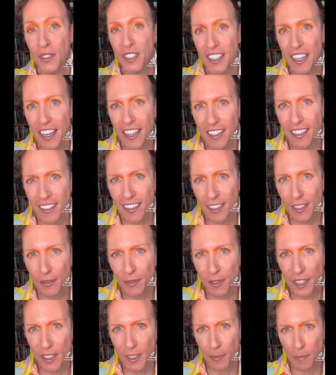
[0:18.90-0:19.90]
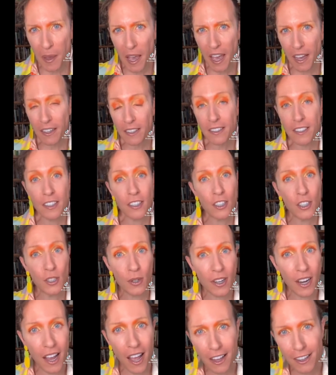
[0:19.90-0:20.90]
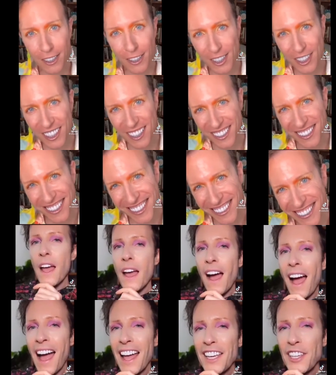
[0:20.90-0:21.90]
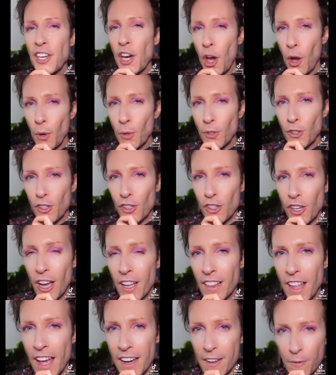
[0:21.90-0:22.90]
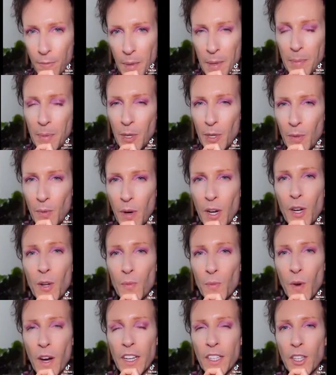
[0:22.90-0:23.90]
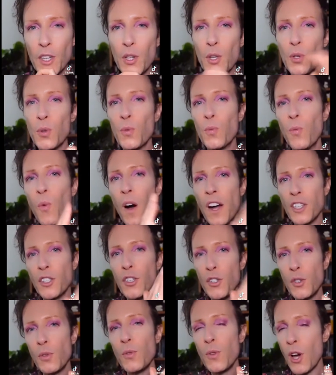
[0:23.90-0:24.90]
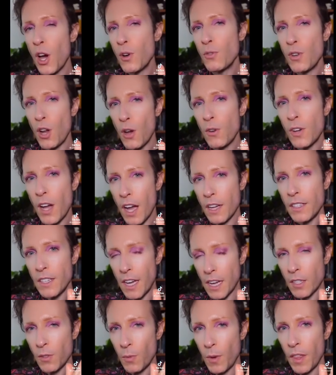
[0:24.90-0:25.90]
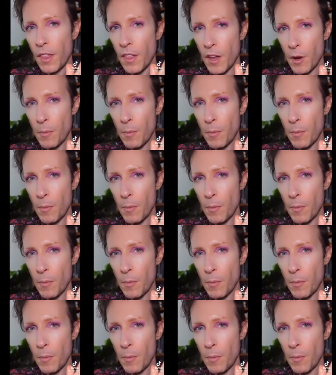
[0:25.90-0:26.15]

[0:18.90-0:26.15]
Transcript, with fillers: disrespect your elders. I coach a lot of people one on one who want to go no contact with their